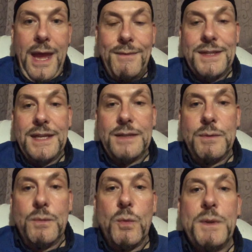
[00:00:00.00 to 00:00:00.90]
having
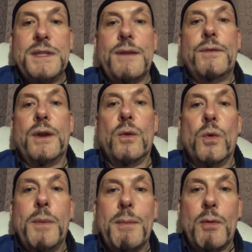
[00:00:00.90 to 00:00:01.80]
sex with will be suffering,
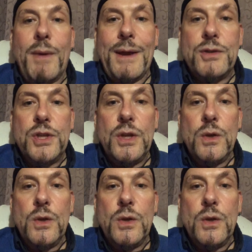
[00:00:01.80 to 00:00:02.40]
or the people around you,